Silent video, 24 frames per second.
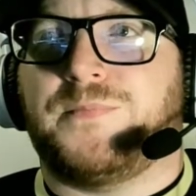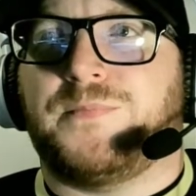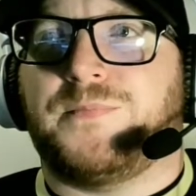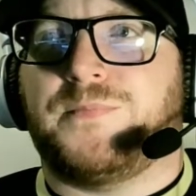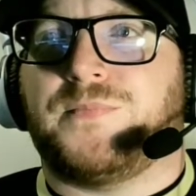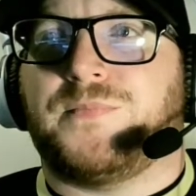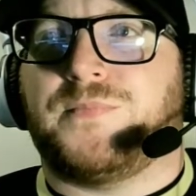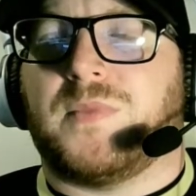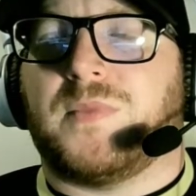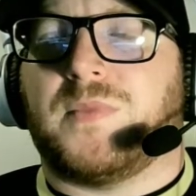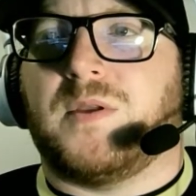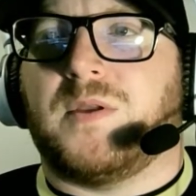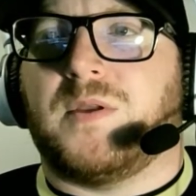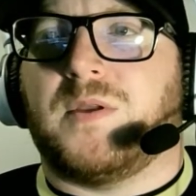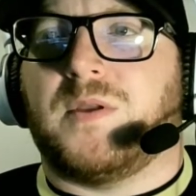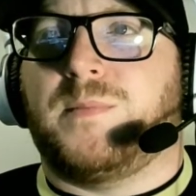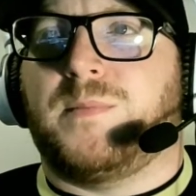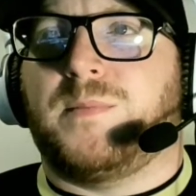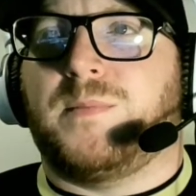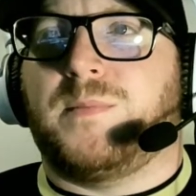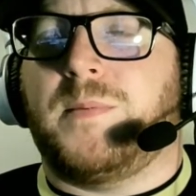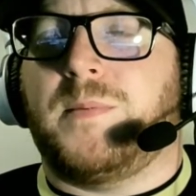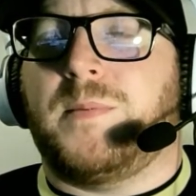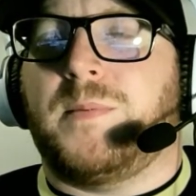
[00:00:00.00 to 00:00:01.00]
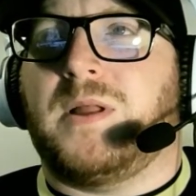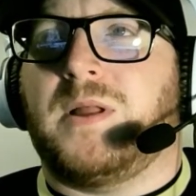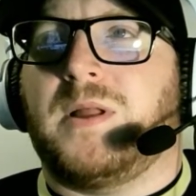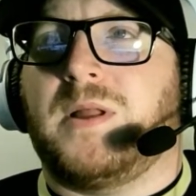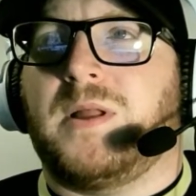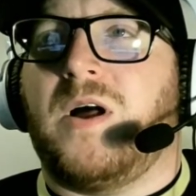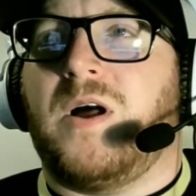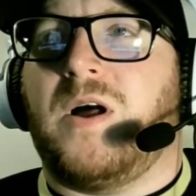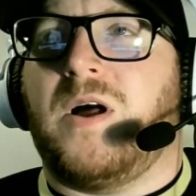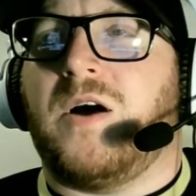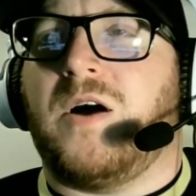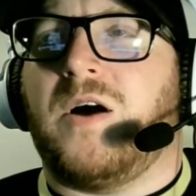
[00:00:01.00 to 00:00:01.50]
Bobby Clark
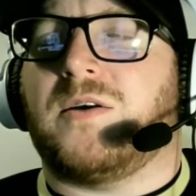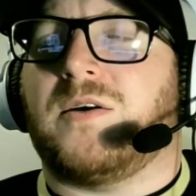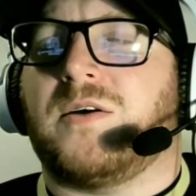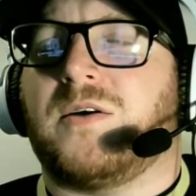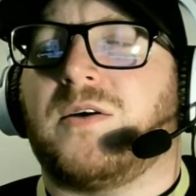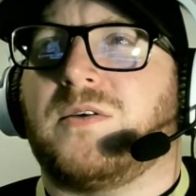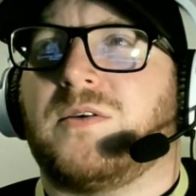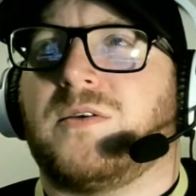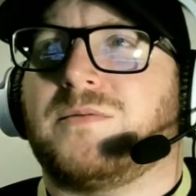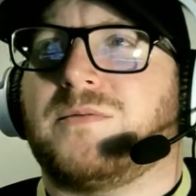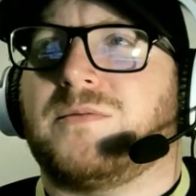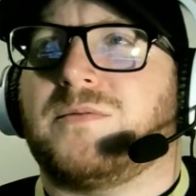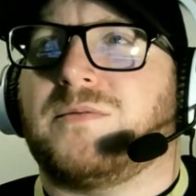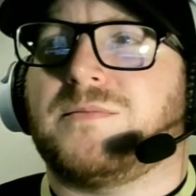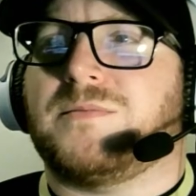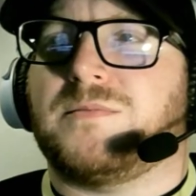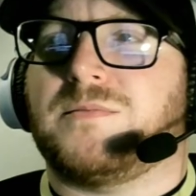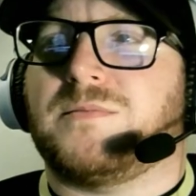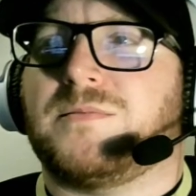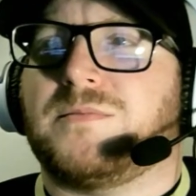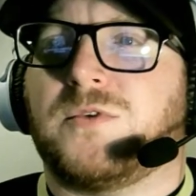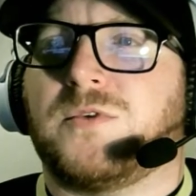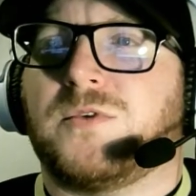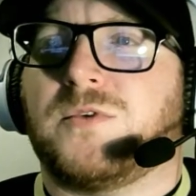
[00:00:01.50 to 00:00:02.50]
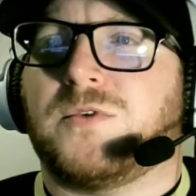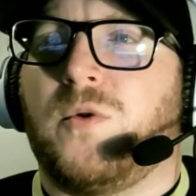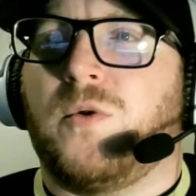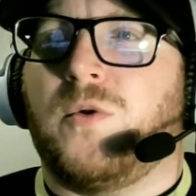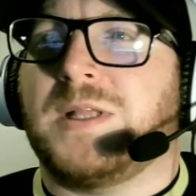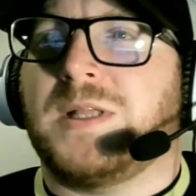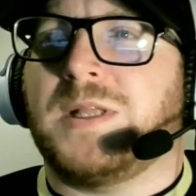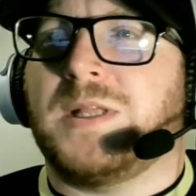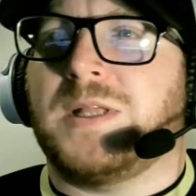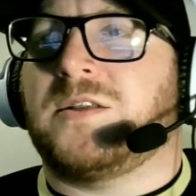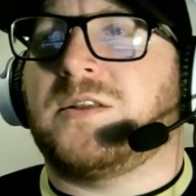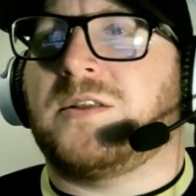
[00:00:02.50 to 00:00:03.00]
has come into Derby
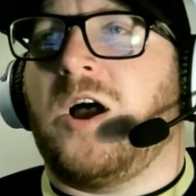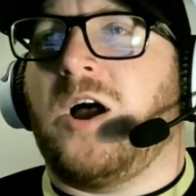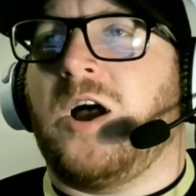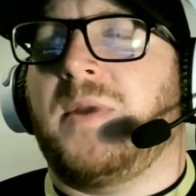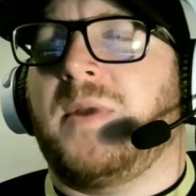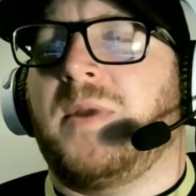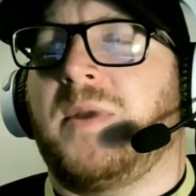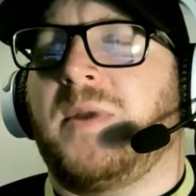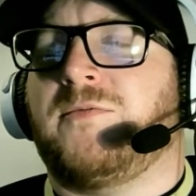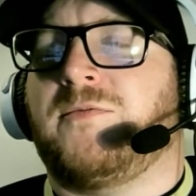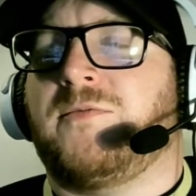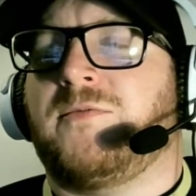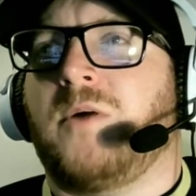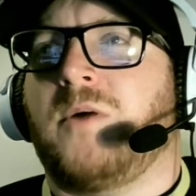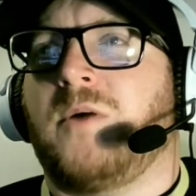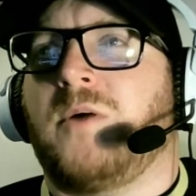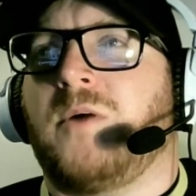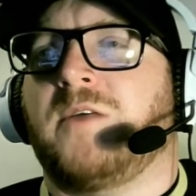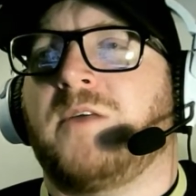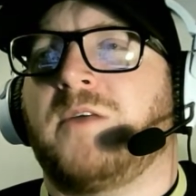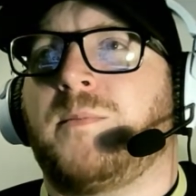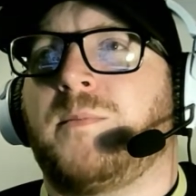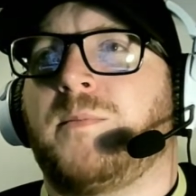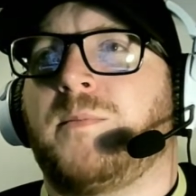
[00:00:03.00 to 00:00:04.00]
from Liverpool.